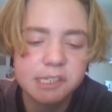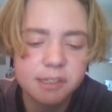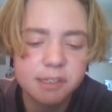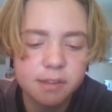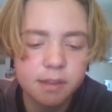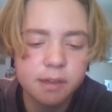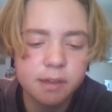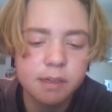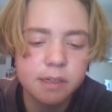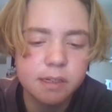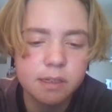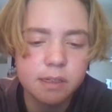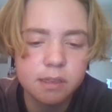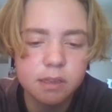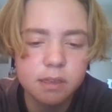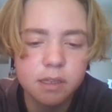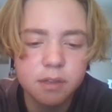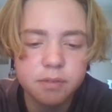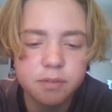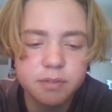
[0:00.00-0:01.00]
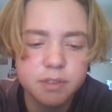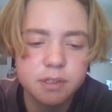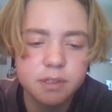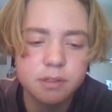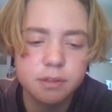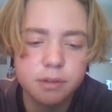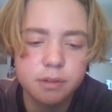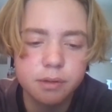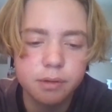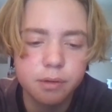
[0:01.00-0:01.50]
only live
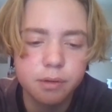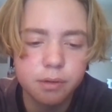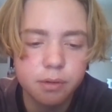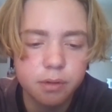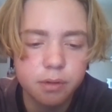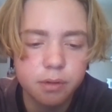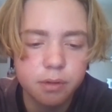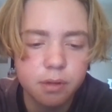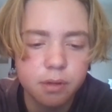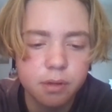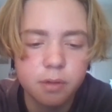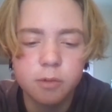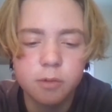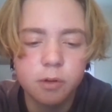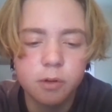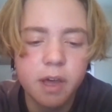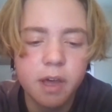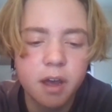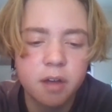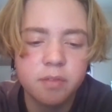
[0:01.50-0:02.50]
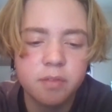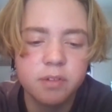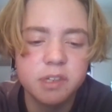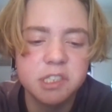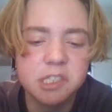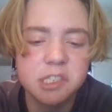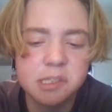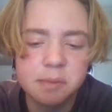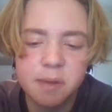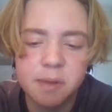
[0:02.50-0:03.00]
to, well, the average
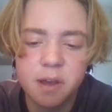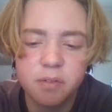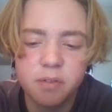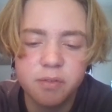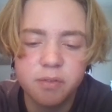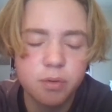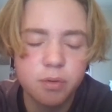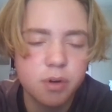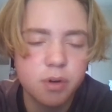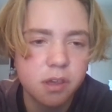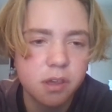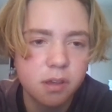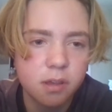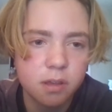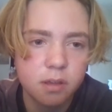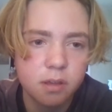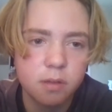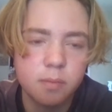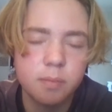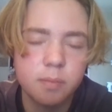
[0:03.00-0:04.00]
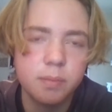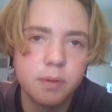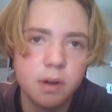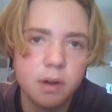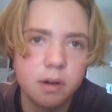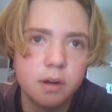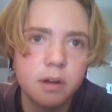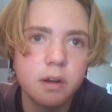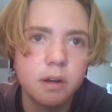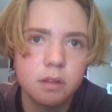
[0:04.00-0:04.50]
is about 40,
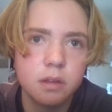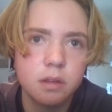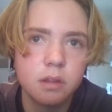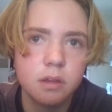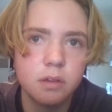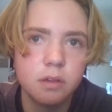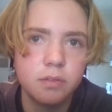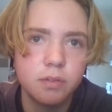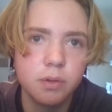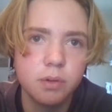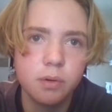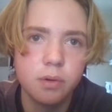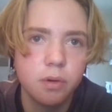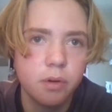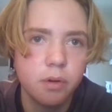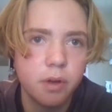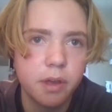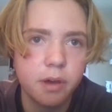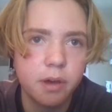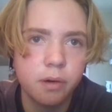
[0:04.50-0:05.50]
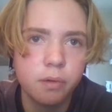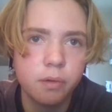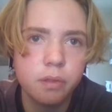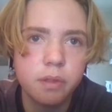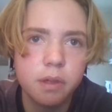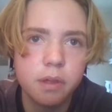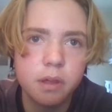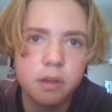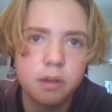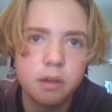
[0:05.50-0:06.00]
but if you're
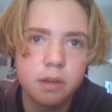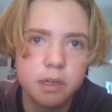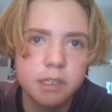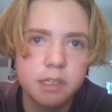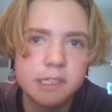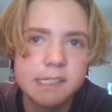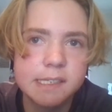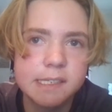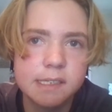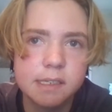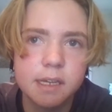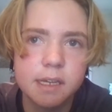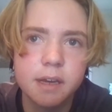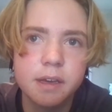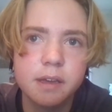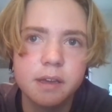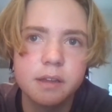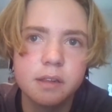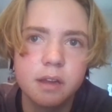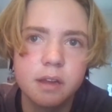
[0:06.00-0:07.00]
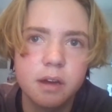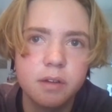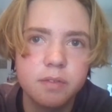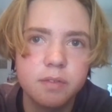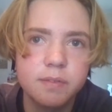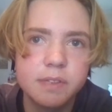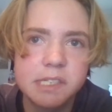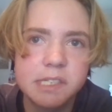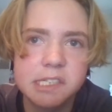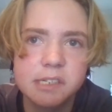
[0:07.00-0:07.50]
healthy and you stay like
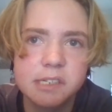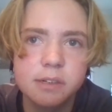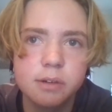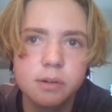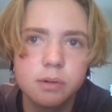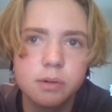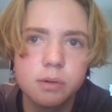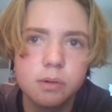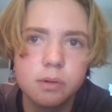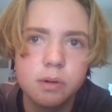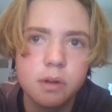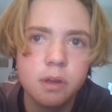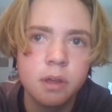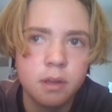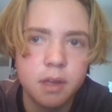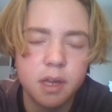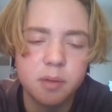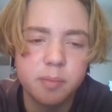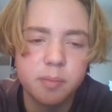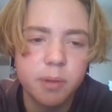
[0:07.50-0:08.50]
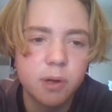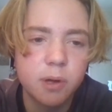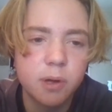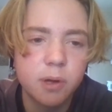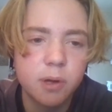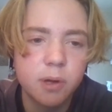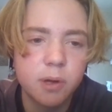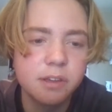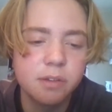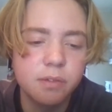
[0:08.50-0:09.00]
physical and
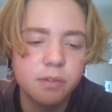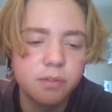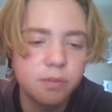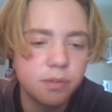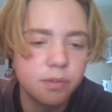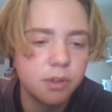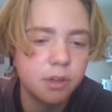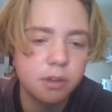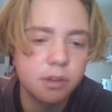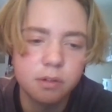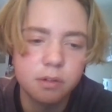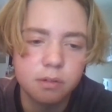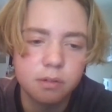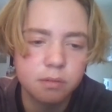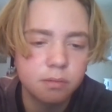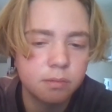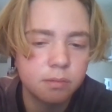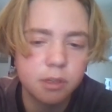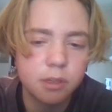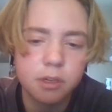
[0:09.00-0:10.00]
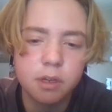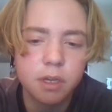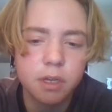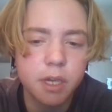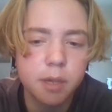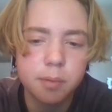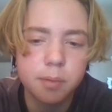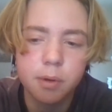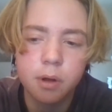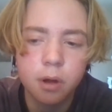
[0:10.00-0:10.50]
positive, you can
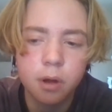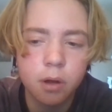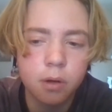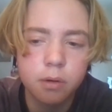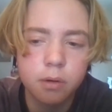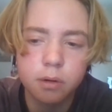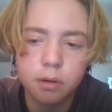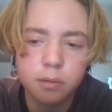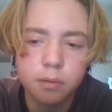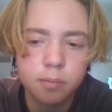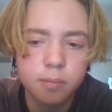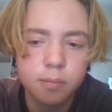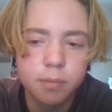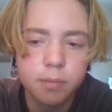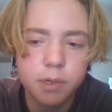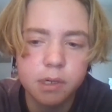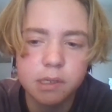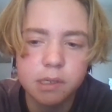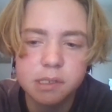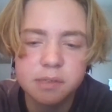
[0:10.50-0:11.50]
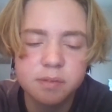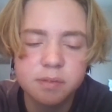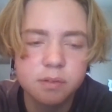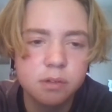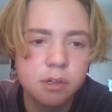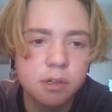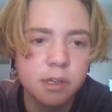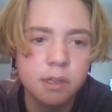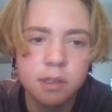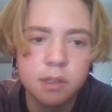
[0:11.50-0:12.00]
keep on going past
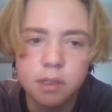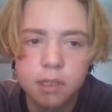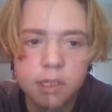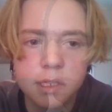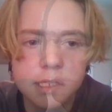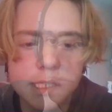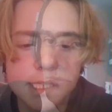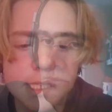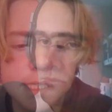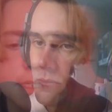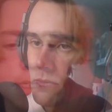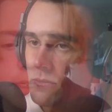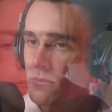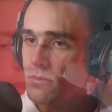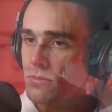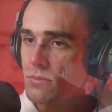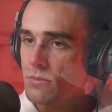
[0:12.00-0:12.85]
40 easily.